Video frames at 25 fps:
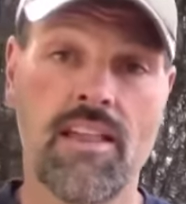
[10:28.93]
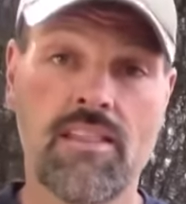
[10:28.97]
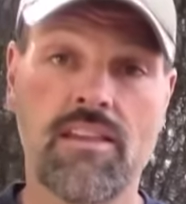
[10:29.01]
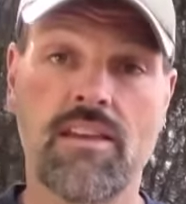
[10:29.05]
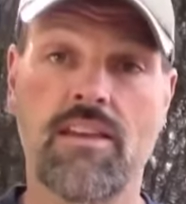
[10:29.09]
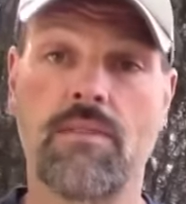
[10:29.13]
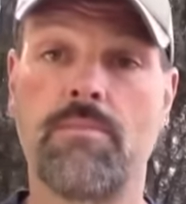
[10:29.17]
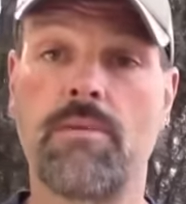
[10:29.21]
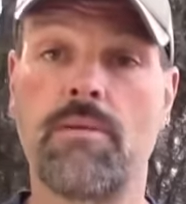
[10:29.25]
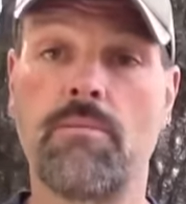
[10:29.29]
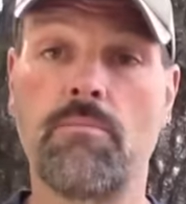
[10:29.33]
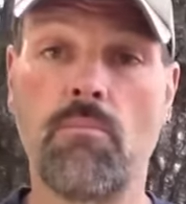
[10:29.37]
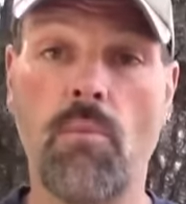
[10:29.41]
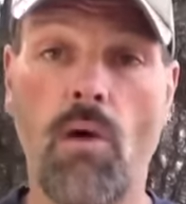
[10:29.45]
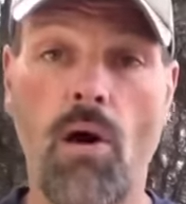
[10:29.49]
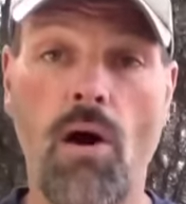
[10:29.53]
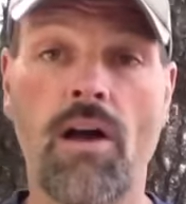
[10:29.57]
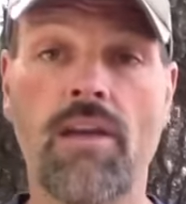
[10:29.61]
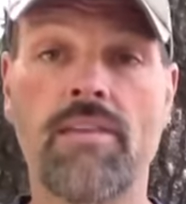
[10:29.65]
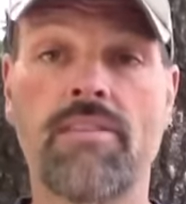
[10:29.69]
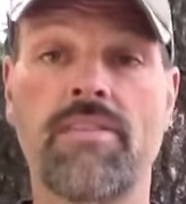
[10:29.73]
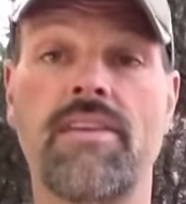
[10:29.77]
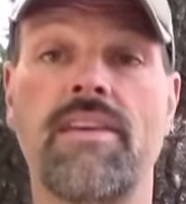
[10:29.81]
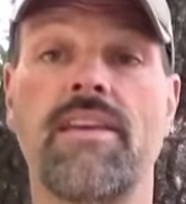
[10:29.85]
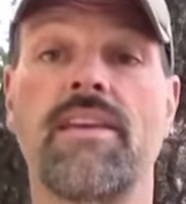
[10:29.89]
it's gonna be
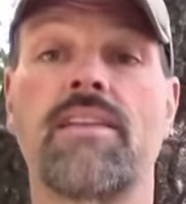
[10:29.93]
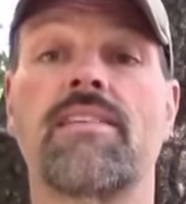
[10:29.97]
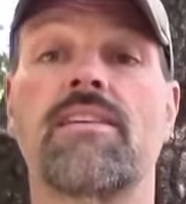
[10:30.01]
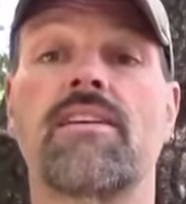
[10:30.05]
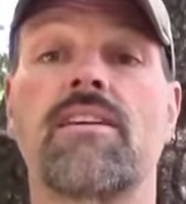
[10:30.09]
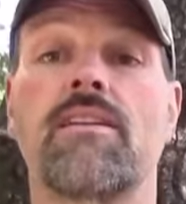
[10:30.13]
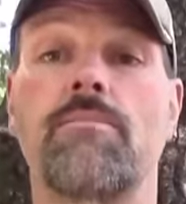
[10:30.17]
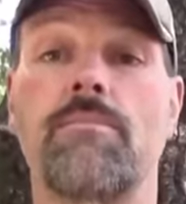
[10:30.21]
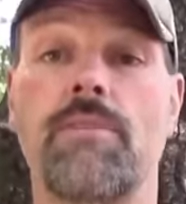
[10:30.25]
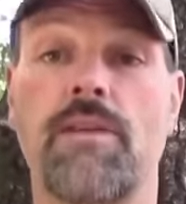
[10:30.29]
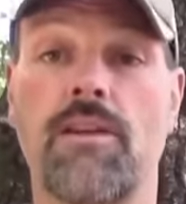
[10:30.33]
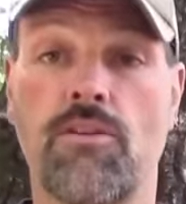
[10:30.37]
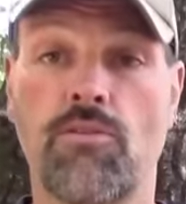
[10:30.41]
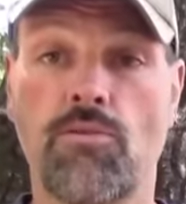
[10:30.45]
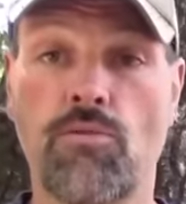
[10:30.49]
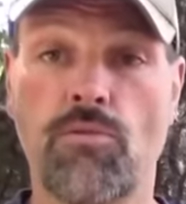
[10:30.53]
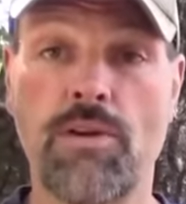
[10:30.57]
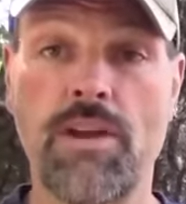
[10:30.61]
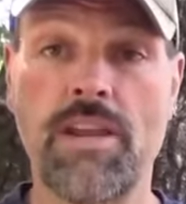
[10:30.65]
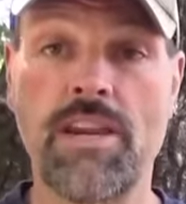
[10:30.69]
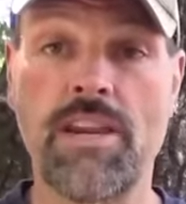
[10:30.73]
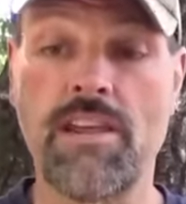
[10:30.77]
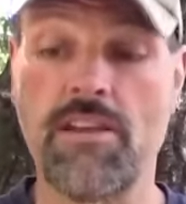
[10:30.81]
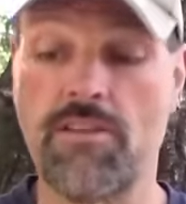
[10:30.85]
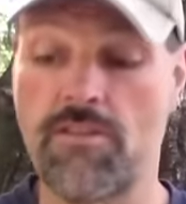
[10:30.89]
mossy, it's gonna be
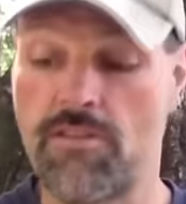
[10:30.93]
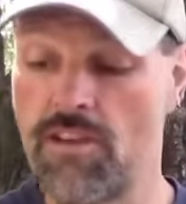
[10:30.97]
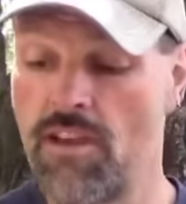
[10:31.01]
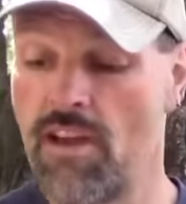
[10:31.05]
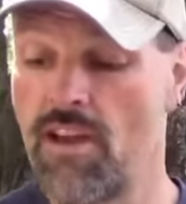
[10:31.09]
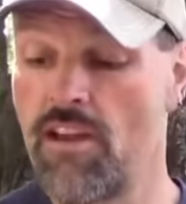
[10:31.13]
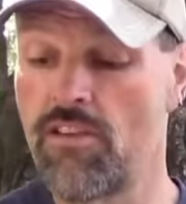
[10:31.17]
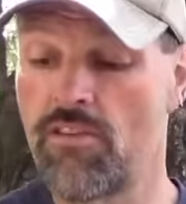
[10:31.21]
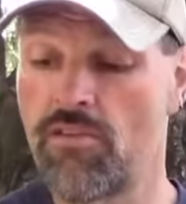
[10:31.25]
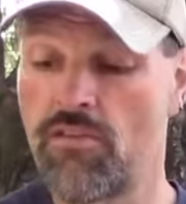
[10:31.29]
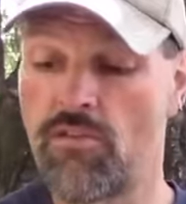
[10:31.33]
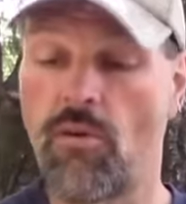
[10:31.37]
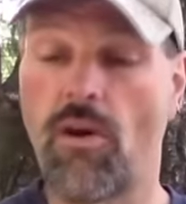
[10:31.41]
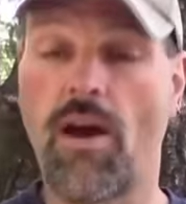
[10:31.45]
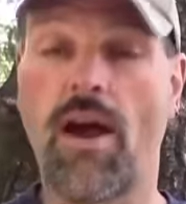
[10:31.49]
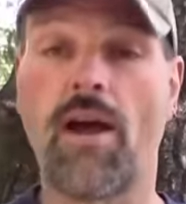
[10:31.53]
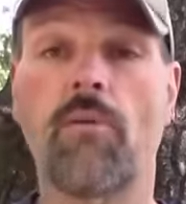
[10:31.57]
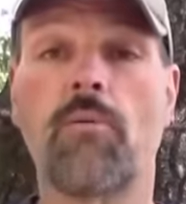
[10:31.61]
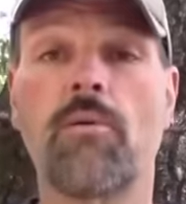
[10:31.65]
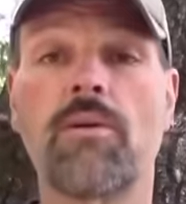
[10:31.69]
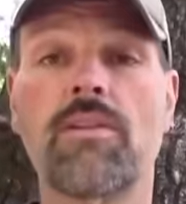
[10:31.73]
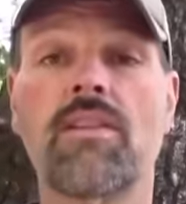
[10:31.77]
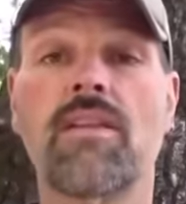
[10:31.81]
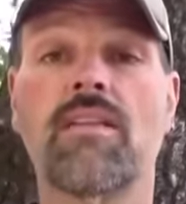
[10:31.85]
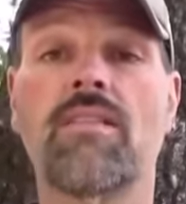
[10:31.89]
greenish, so I
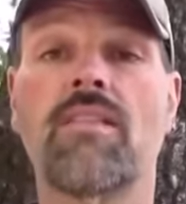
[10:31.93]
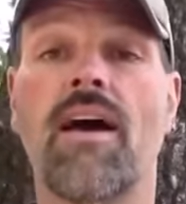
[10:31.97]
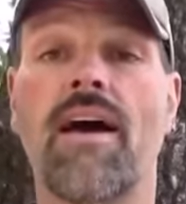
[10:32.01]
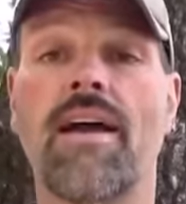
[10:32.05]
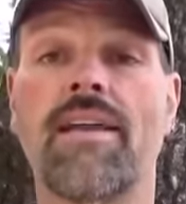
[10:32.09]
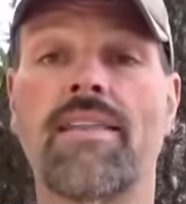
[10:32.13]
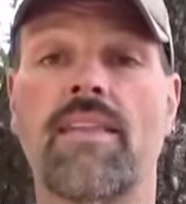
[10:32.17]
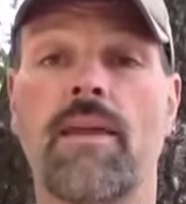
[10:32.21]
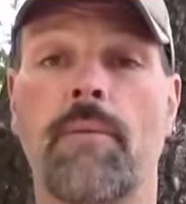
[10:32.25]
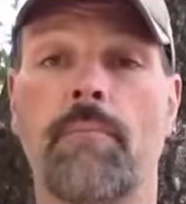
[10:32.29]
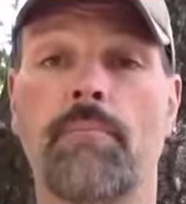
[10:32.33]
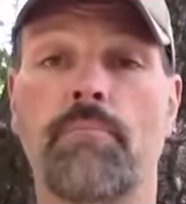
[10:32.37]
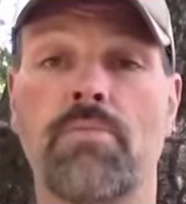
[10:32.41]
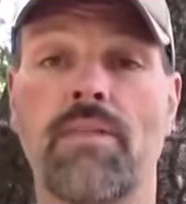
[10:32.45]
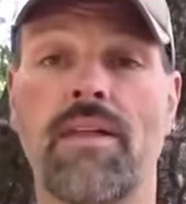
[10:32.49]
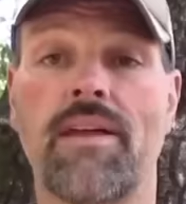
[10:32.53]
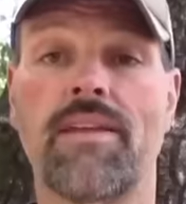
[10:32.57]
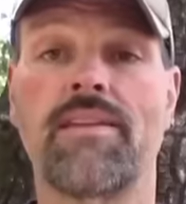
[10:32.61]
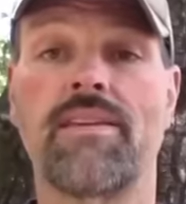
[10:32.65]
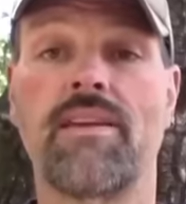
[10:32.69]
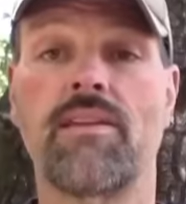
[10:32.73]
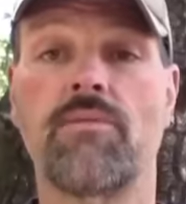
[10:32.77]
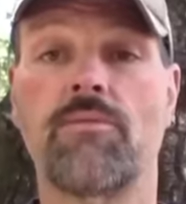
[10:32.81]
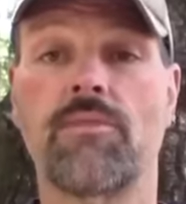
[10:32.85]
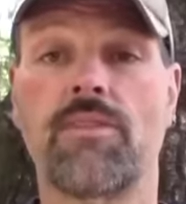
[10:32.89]
want the line to
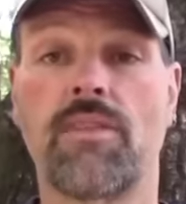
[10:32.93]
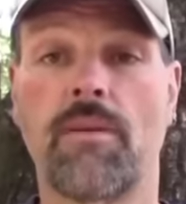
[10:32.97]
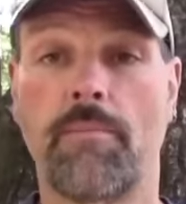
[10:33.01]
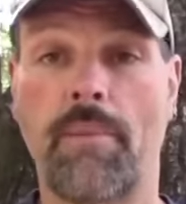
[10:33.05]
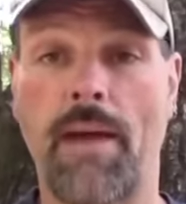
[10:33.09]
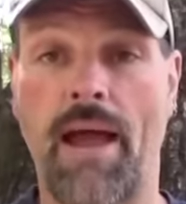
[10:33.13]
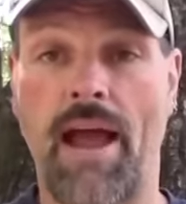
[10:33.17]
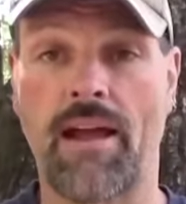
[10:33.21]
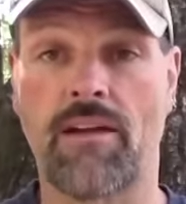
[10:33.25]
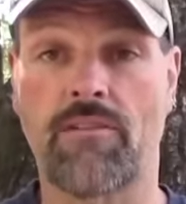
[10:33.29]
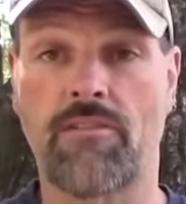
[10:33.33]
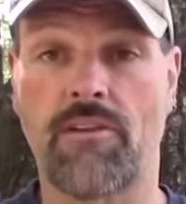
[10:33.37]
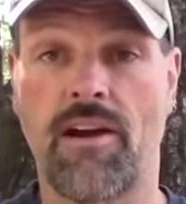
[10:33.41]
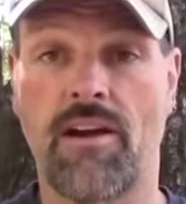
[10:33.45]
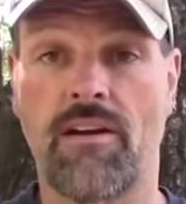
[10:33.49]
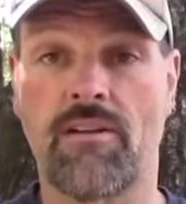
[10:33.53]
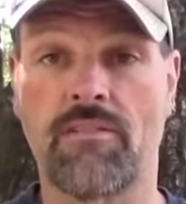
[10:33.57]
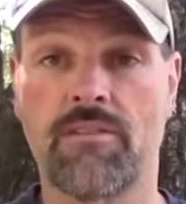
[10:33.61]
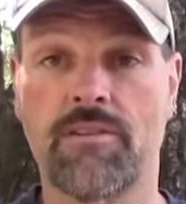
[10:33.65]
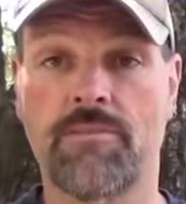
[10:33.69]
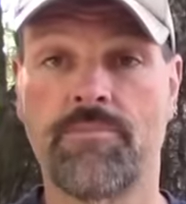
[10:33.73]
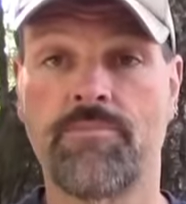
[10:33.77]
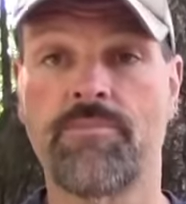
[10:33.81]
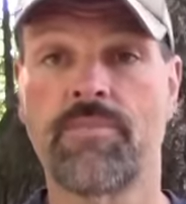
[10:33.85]
blend in with the background.